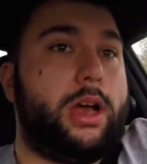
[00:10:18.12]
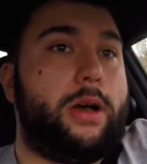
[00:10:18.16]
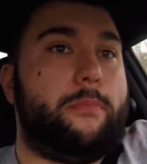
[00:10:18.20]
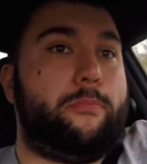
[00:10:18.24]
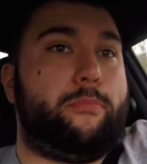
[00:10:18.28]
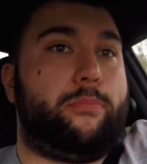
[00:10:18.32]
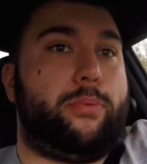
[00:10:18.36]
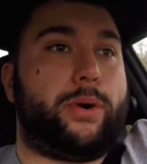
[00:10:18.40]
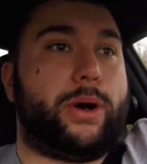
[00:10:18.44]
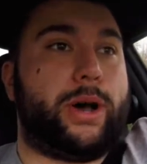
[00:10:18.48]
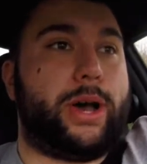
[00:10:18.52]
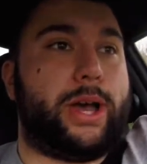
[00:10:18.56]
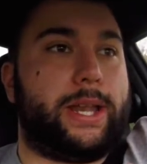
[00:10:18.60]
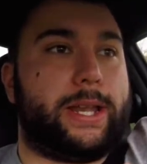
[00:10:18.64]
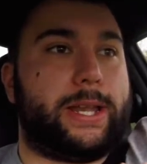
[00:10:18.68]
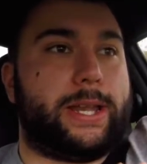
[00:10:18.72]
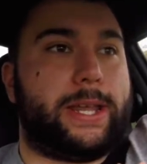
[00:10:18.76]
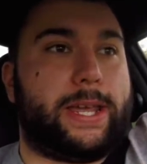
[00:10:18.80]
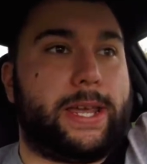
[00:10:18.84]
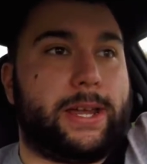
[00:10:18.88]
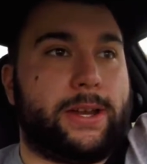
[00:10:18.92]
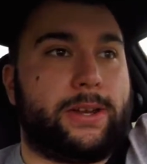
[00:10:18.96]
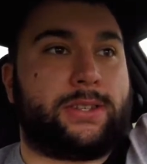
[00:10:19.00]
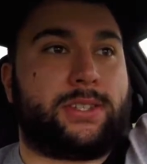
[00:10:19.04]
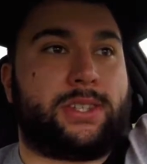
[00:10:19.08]
But
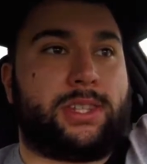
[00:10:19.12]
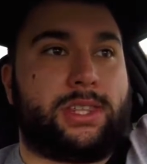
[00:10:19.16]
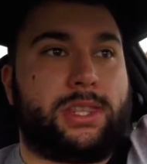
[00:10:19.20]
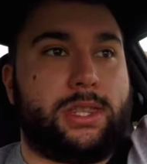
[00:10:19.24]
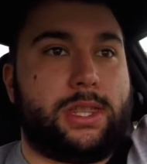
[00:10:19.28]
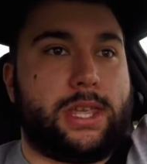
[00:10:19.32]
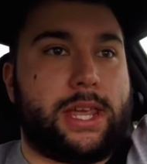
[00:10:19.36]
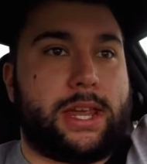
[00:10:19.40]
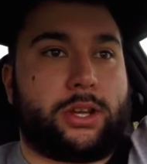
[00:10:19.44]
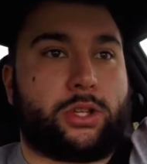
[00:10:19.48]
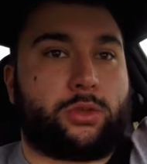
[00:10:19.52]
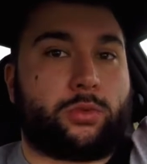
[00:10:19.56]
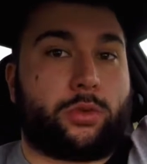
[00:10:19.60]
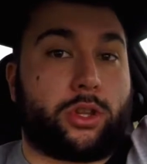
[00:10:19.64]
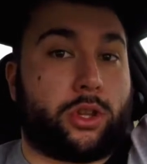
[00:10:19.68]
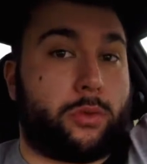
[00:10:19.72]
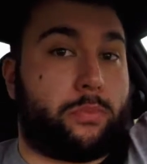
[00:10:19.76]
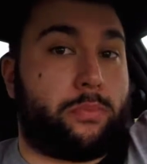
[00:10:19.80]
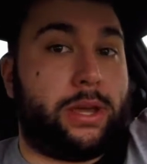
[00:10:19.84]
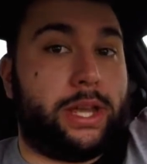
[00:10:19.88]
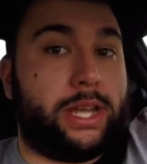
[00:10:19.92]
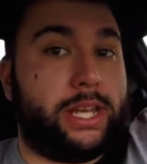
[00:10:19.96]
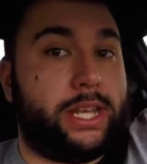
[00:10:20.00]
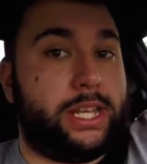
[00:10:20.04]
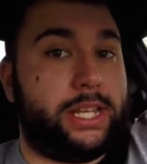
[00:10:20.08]
here's where the
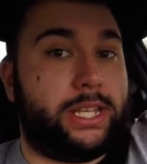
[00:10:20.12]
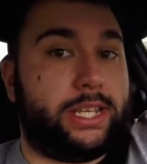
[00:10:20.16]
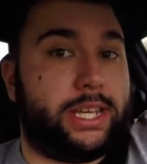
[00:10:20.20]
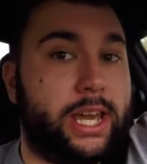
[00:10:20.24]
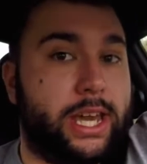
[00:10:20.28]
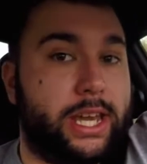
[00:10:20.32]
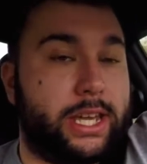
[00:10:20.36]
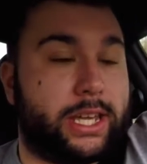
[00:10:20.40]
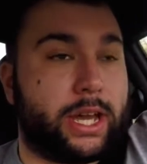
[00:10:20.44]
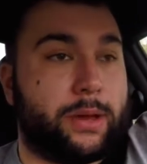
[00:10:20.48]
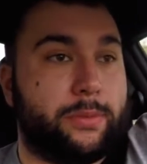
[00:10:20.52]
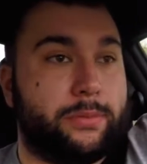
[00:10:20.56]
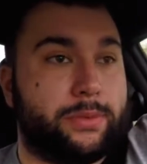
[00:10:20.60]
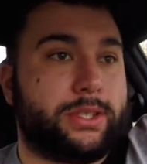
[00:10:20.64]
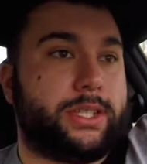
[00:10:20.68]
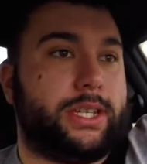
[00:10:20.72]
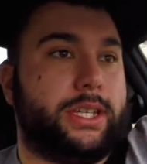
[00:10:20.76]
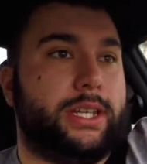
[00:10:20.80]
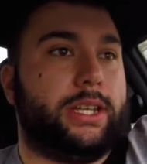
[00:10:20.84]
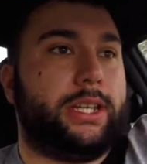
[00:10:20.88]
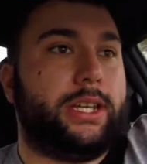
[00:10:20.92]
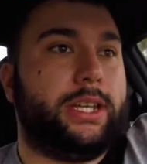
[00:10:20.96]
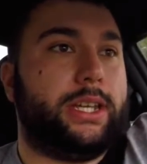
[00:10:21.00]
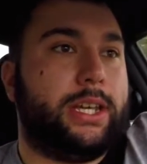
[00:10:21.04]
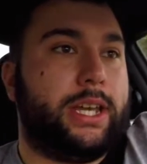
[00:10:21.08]
PDK comes
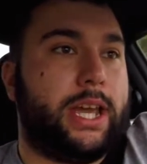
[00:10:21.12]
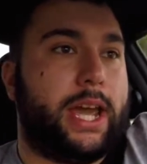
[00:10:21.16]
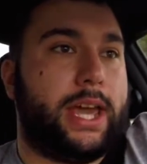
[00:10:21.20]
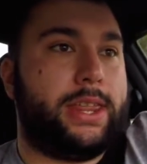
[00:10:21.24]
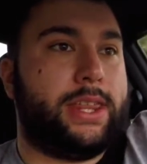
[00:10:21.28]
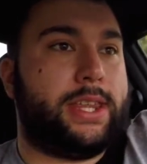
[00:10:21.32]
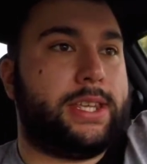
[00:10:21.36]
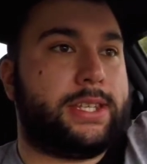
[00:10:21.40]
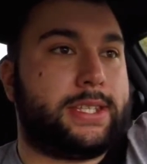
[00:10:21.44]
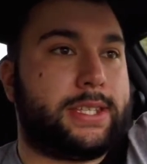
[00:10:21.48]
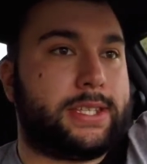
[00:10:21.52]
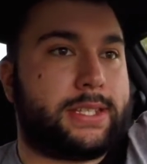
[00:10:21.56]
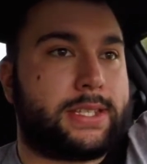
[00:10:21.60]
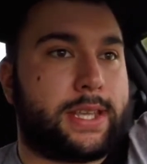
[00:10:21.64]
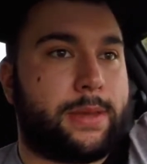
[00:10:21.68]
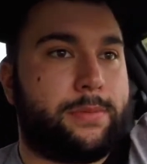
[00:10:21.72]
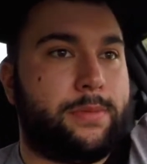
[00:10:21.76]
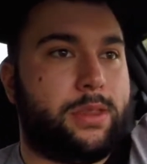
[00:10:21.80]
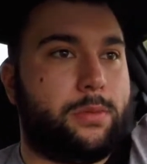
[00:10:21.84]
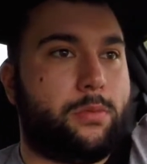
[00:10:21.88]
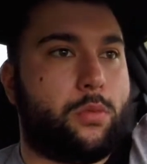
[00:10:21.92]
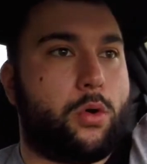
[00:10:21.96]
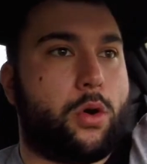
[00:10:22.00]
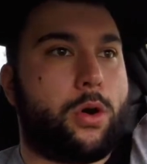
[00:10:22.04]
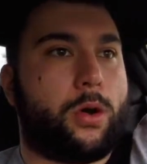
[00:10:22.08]
in, and this is
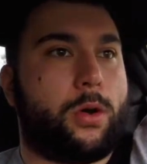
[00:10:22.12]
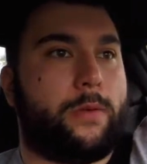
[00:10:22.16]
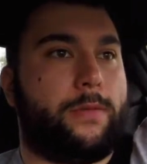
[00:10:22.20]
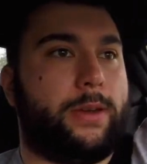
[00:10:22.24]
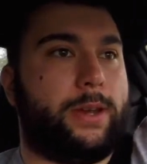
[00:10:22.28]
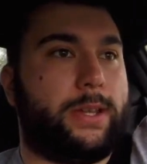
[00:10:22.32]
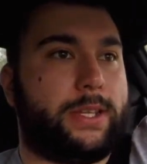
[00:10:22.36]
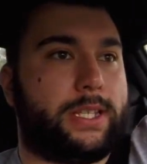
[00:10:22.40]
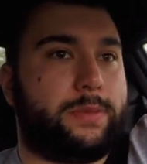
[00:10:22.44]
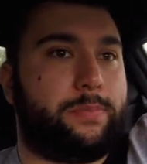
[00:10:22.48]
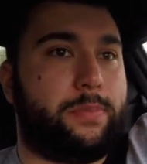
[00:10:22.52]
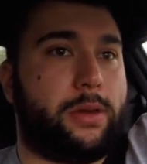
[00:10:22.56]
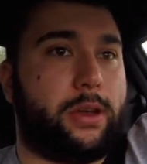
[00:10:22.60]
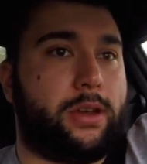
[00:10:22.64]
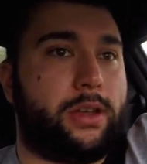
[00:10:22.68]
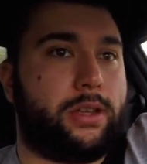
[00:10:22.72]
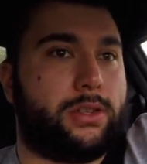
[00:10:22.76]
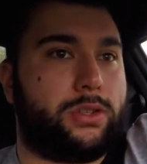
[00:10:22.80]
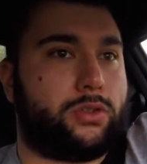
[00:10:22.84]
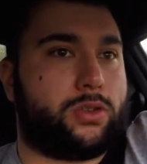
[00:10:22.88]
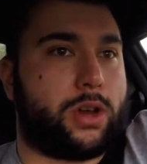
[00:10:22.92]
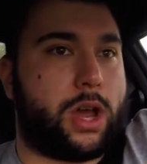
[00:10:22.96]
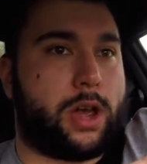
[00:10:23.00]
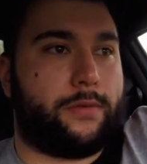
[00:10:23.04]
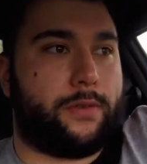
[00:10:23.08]
something more of an
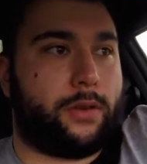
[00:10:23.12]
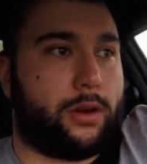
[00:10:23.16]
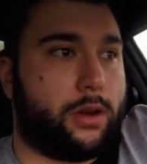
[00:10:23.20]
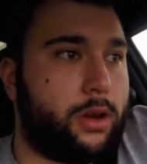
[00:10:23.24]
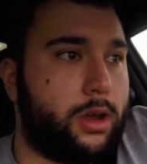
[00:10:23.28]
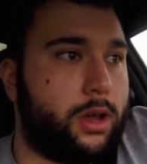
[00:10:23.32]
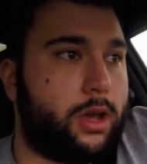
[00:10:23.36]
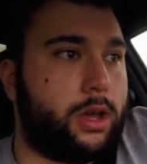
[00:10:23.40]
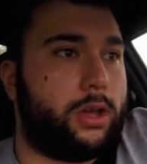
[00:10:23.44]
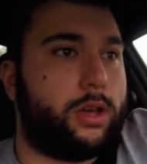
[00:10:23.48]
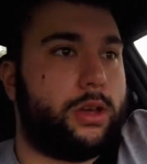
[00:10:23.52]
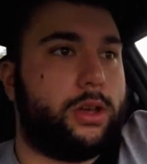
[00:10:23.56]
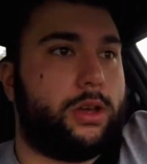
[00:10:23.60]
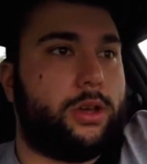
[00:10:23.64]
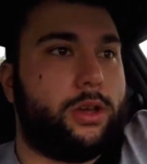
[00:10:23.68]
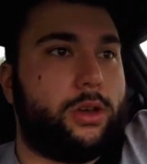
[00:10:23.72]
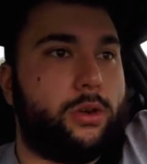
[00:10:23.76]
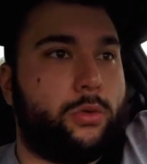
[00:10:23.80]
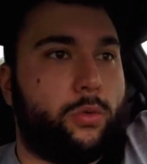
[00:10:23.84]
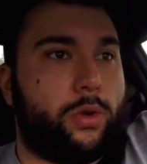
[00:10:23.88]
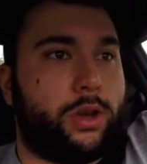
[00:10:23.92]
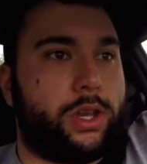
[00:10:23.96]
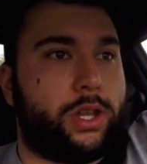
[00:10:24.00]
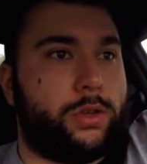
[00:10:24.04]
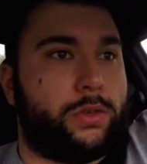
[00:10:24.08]
experienced driver
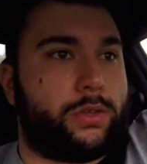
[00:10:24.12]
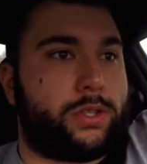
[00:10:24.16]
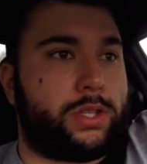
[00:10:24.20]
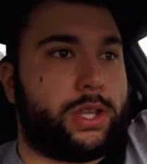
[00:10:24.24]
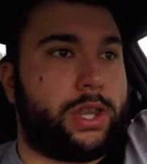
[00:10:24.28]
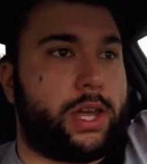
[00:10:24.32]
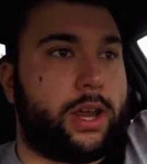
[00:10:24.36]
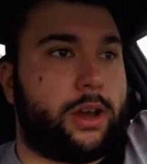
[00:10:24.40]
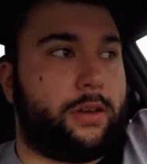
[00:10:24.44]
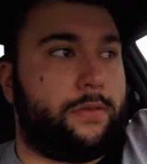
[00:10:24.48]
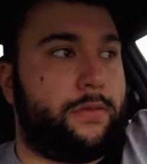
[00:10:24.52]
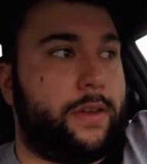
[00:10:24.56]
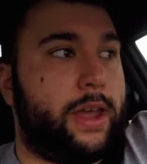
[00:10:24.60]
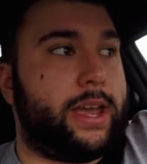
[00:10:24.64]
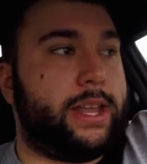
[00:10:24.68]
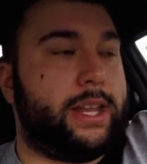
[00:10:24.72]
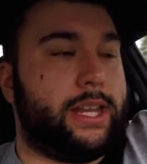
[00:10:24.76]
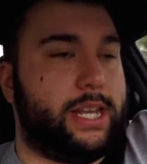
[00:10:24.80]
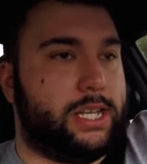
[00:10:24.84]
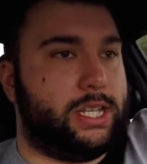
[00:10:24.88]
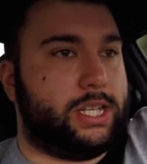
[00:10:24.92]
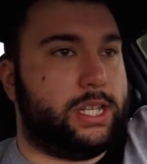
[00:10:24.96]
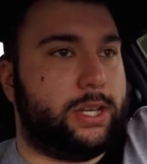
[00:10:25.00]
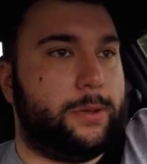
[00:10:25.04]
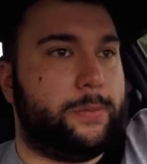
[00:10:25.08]
would use to their
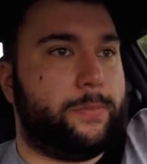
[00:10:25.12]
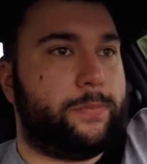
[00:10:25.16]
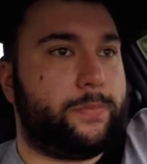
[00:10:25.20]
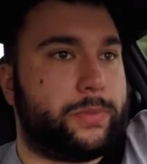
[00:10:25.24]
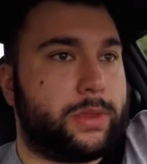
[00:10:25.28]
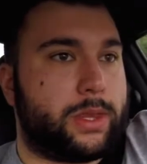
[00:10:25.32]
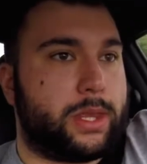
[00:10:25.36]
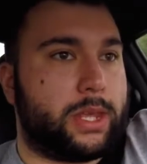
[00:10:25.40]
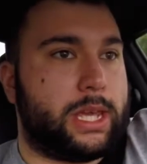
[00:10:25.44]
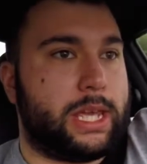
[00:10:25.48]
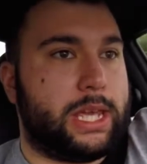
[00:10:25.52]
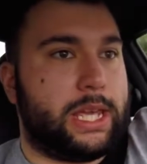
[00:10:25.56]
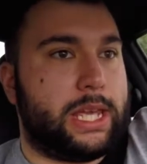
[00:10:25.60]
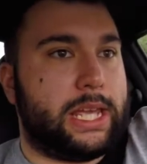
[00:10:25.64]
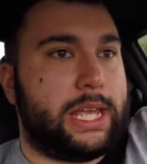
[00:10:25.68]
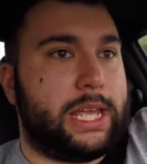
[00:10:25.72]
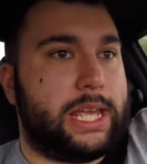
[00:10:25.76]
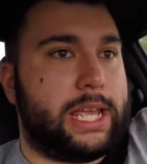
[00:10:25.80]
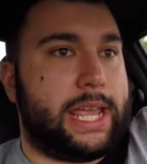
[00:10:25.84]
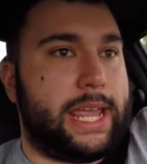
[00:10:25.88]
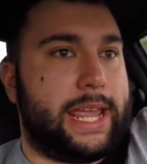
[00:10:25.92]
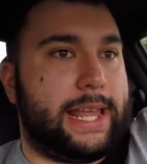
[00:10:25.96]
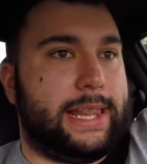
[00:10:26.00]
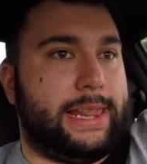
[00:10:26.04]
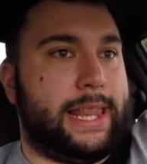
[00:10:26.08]
advantage.
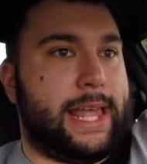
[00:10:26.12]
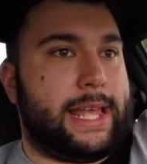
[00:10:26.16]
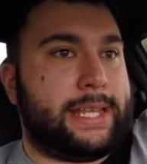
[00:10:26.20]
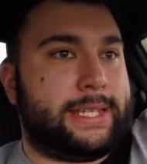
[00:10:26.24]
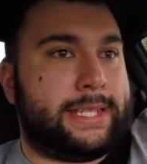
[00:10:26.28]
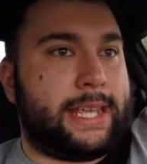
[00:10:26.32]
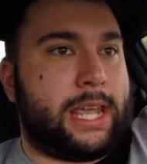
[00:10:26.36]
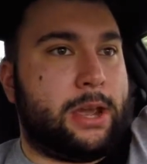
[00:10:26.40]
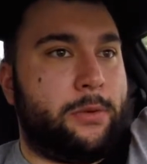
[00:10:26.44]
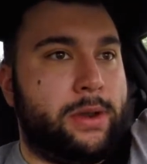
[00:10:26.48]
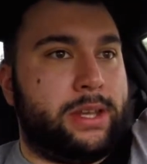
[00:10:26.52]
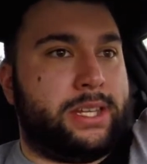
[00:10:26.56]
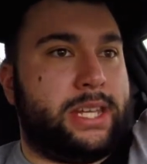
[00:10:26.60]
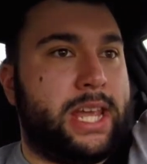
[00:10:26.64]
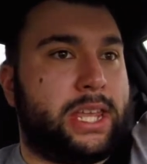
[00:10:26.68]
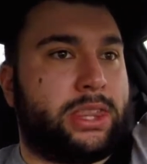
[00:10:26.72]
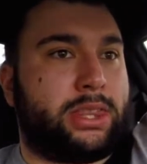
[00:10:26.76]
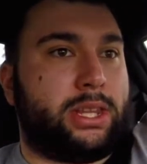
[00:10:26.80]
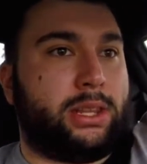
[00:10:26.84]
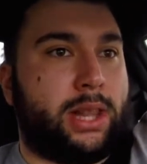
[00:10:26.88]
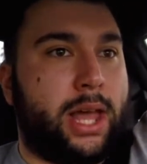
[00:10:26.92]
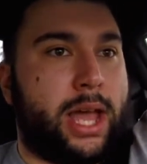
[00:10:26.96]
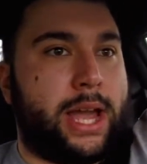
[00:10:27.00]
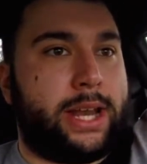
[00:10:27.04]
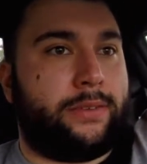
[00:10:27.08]
Let's say we take
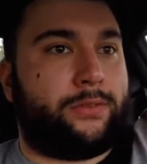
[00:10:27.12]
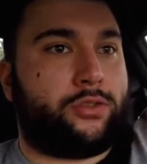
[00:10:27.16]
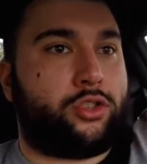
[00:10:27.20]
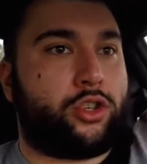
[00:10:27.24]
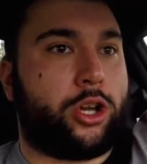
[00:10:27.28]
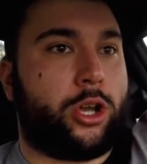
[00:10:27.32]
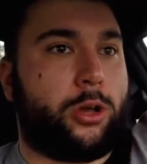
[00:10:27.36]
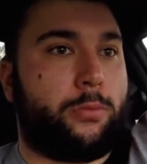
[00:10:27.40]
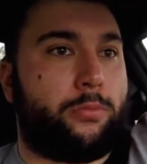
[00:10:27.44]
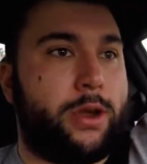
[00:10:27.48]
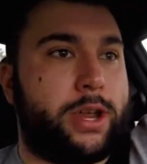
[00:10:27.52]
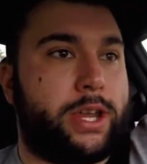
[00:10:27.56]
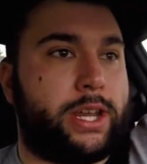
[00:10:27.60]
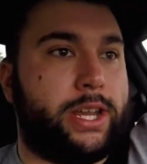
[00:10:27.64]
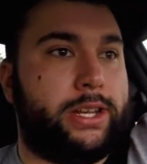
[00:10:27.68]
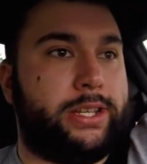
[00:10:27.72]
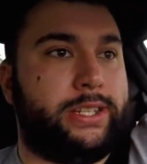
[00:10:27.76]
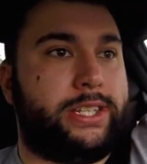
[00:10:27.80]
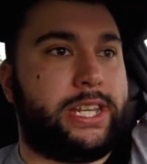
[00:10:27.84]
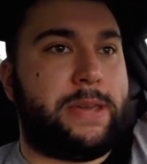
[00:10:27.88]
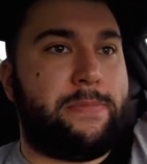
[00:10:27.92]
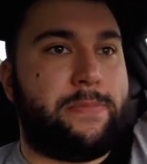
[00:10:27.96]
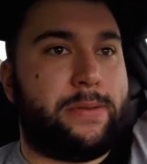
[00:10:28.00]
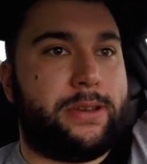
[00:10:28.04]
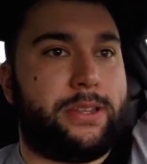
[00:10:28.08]
the line of trail braking
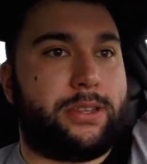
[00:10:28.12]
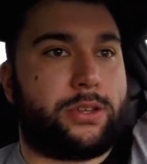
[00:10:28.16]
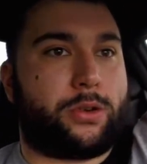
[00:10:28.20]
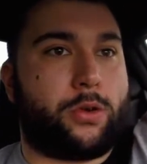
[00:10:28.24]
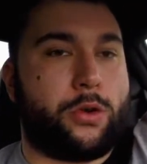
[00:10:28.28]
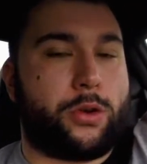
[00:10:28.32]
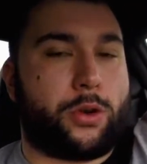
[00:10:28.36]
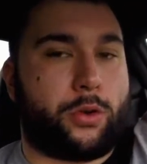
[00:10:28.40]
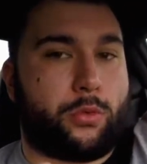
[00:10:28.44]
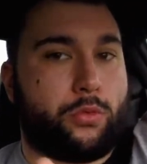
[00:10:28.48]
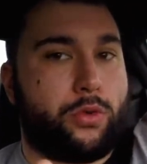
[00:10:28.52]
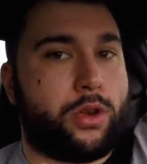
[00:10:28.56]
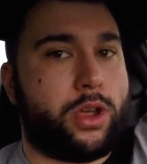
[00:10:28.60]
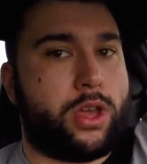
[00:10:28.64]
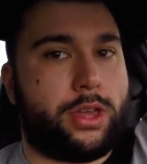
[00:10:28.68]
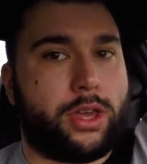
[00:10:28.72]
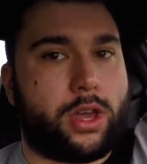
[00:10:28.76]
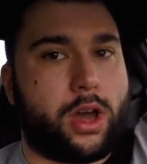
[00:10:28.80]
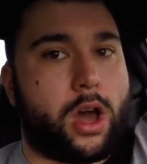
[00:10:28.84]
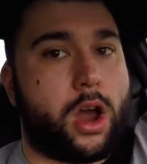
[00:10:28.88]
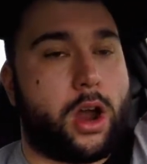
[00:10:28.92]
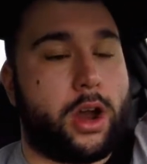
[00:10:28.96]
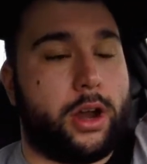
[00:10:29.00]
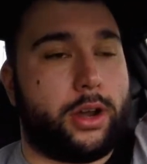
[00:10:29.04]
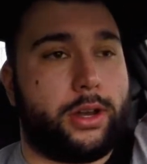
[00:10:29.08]
deep into the corner really
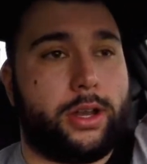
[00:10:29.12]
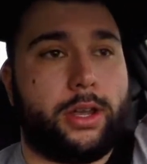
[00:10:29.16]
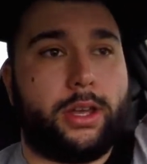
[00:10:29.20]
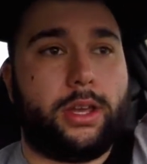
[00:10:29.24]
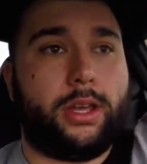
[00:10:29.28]
hard.